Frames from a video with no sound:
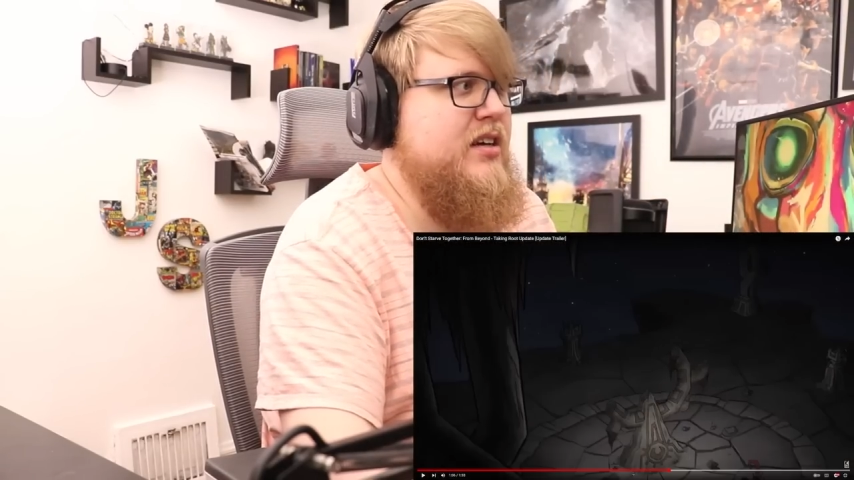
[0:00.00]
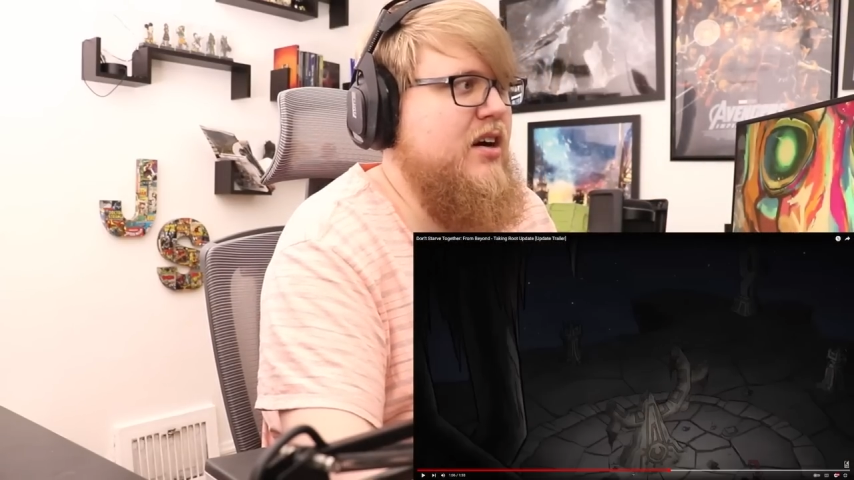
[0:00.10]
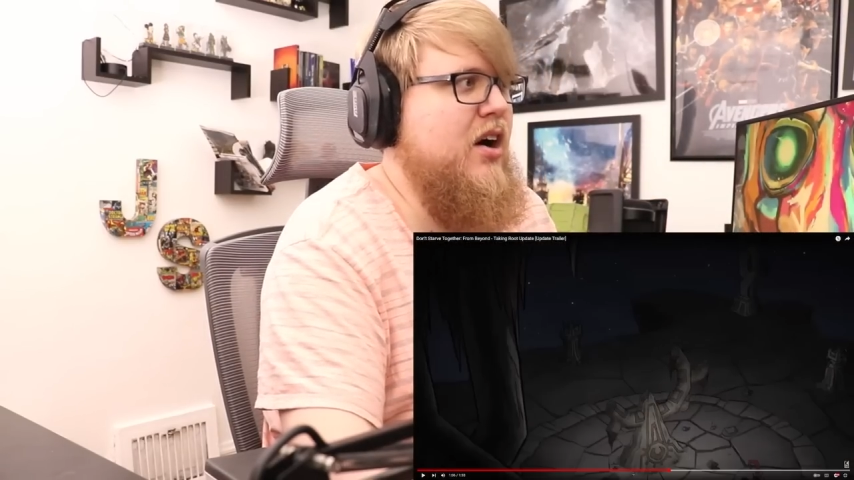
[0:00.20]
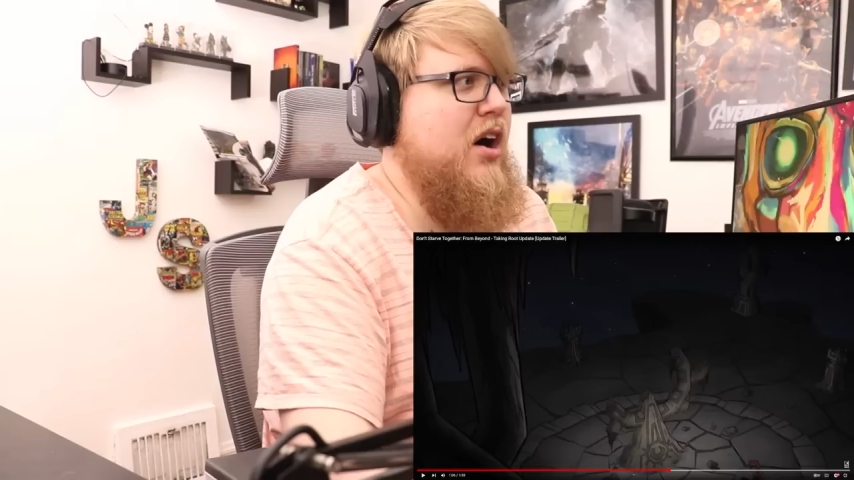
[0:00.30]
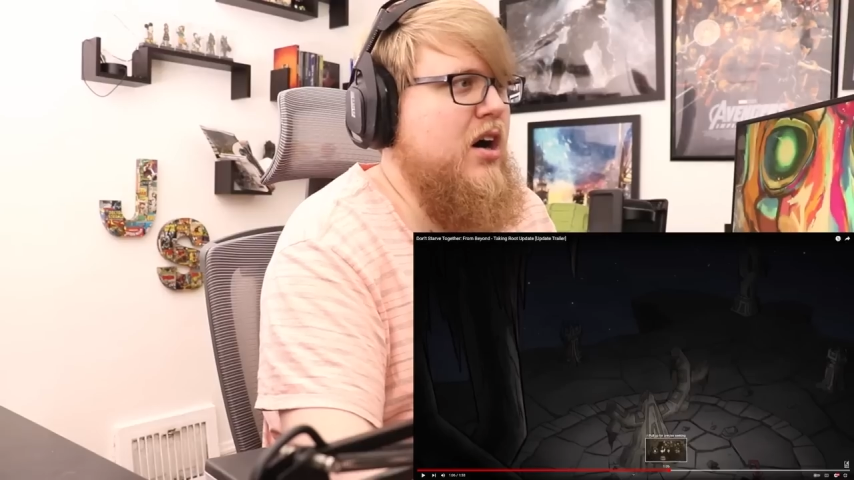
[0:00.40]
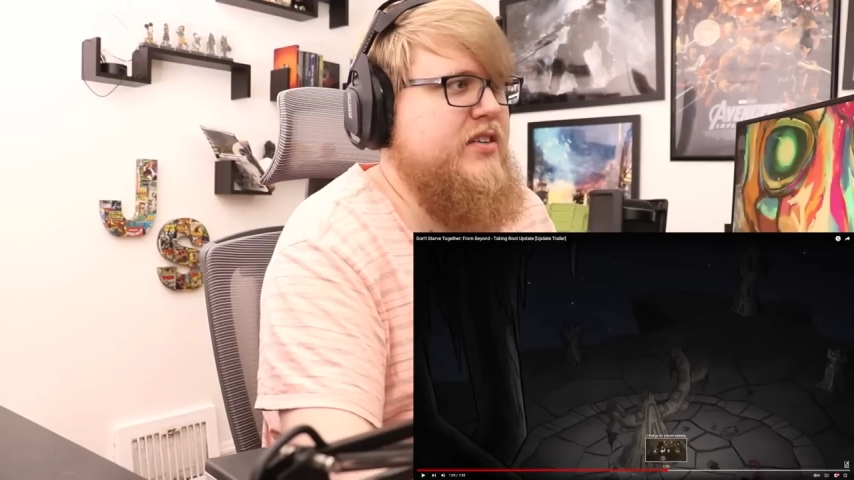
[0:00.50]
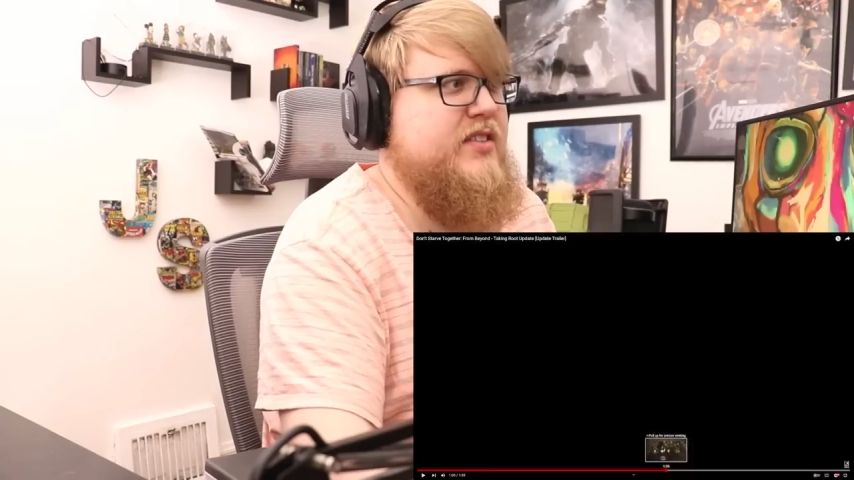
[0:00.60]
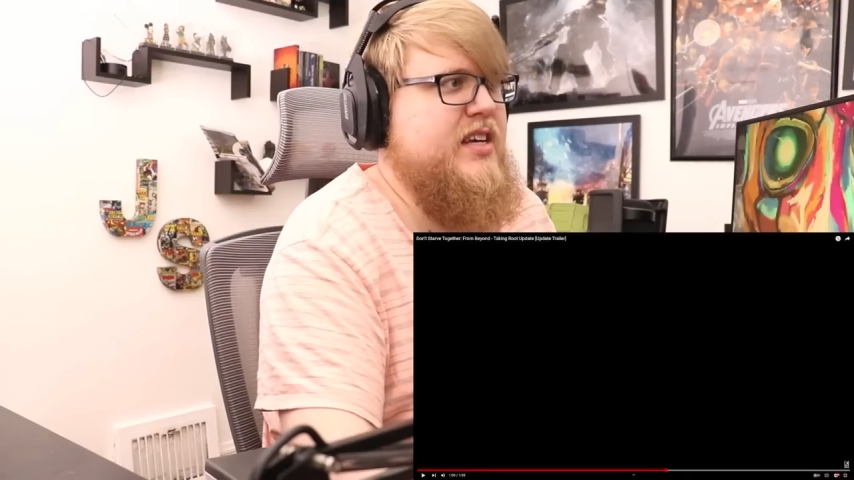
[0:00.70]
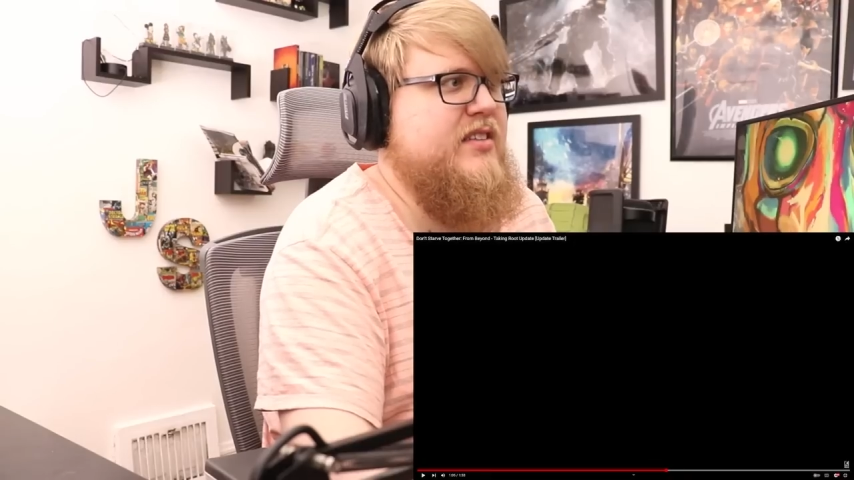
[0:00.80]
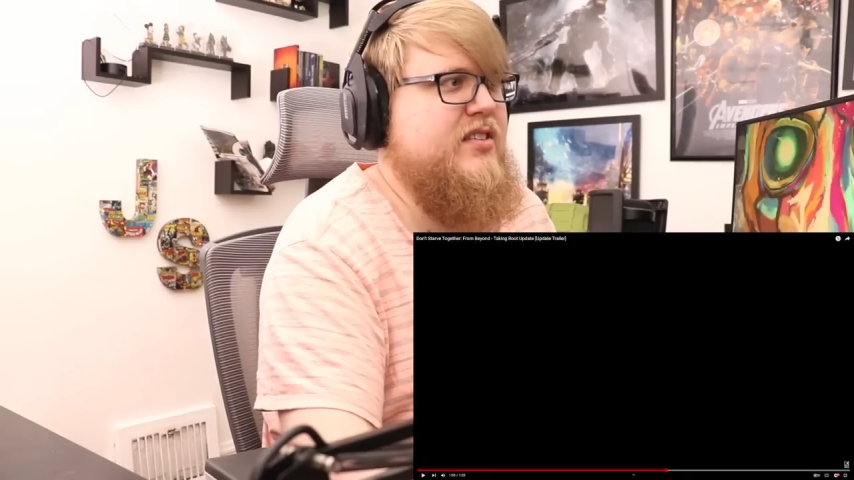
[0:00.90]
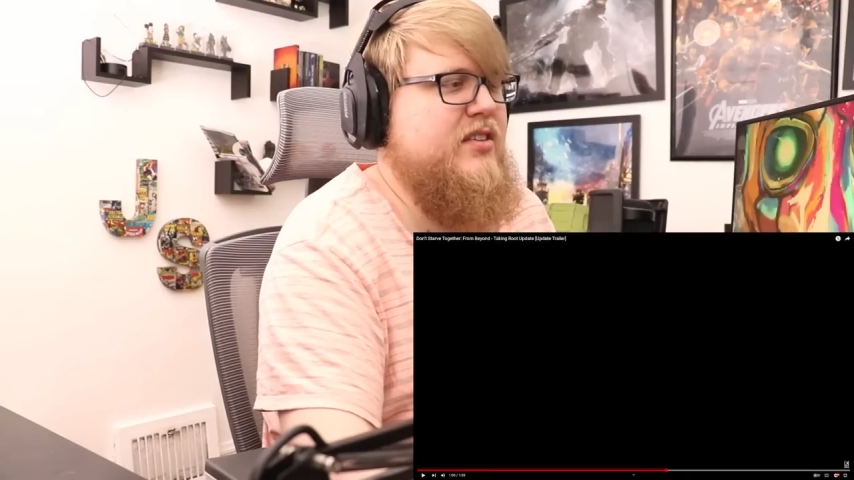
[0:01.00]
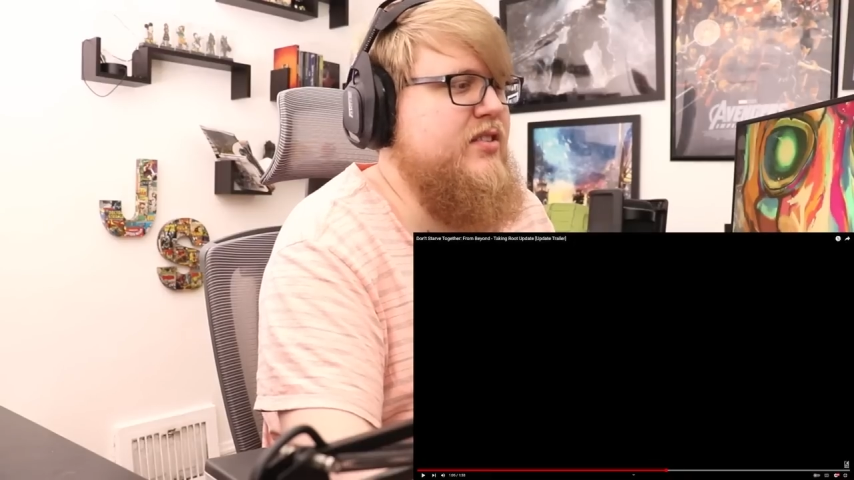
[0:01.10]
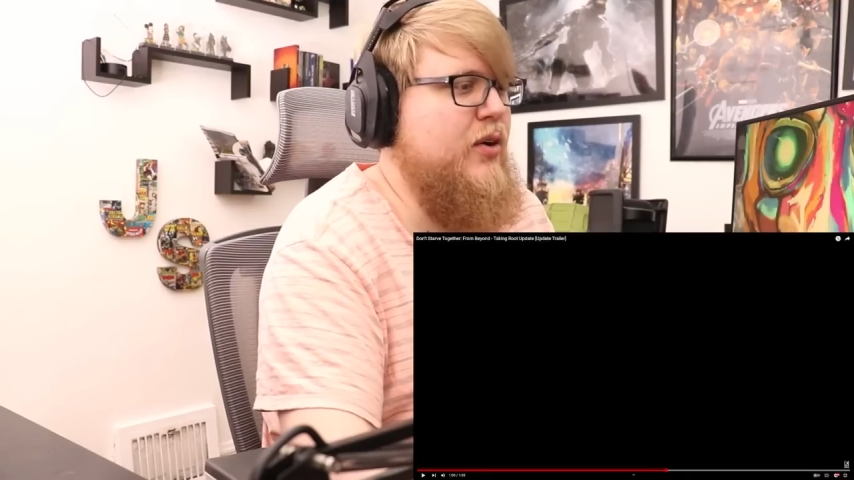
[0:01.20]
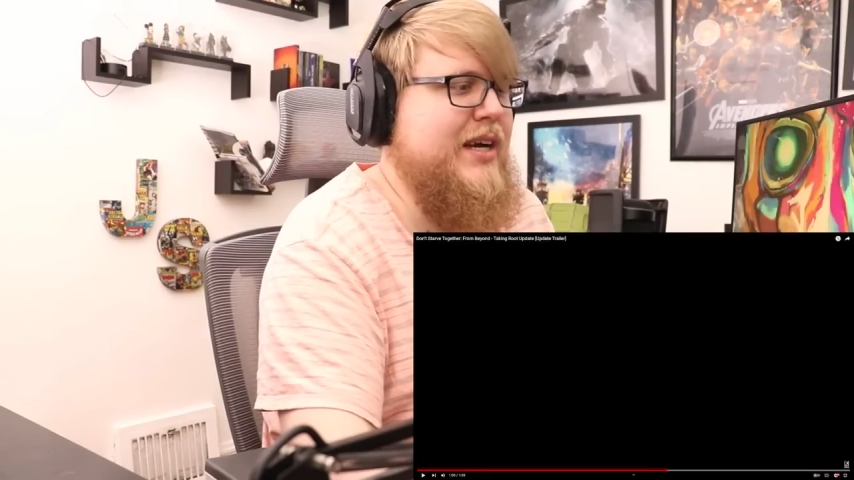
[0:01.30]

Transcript: Oh, it's this. So